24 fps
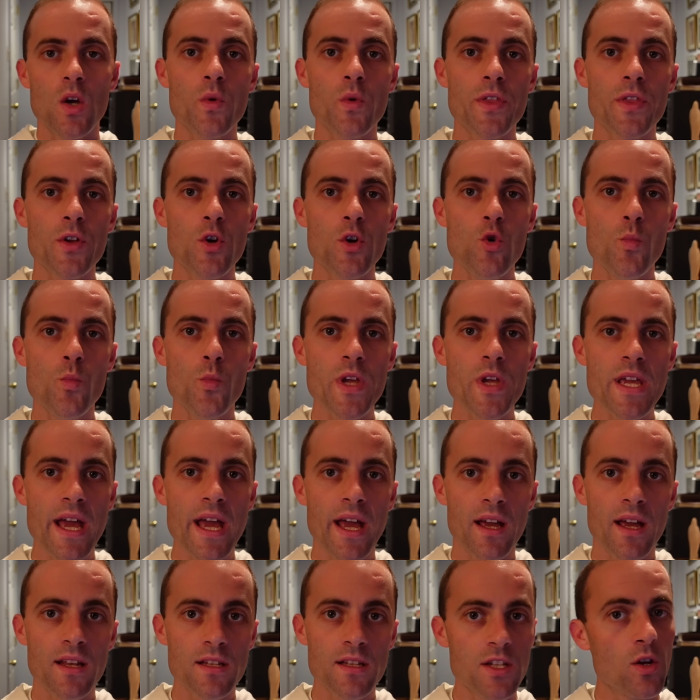with whom we
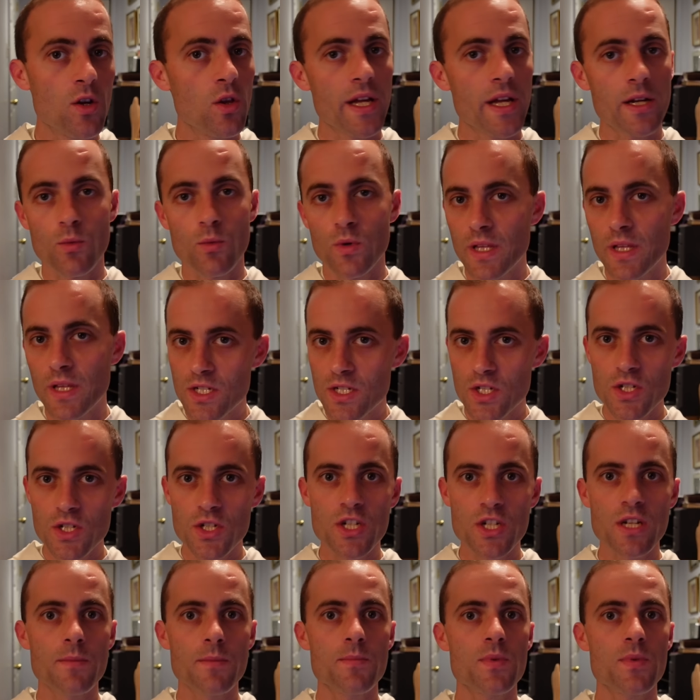had, you know, like
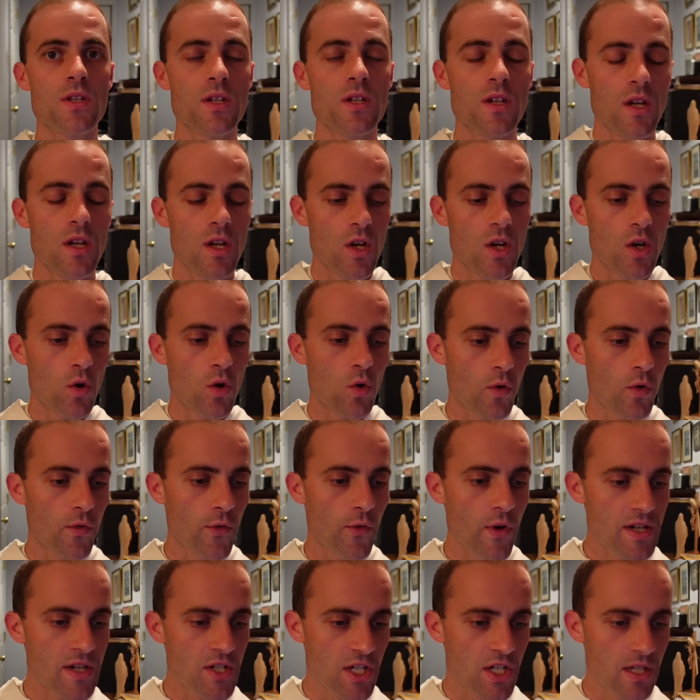relationships or
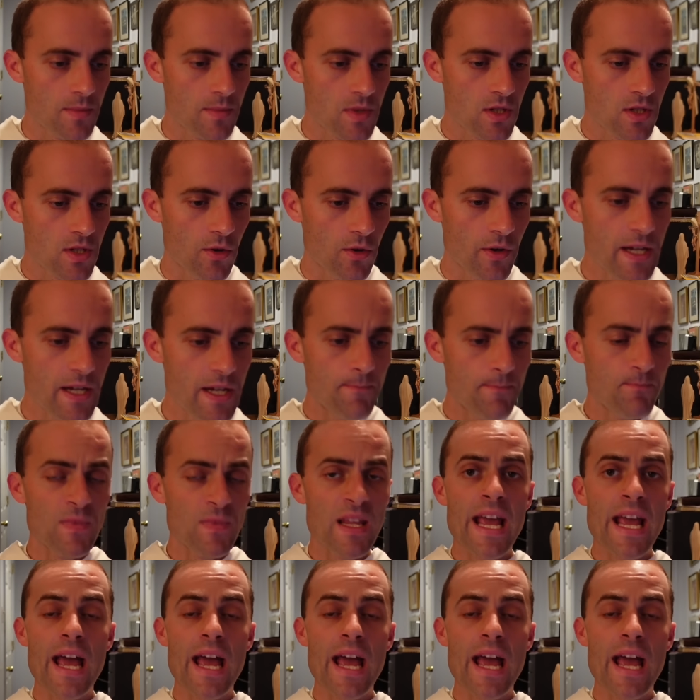friendships, all right?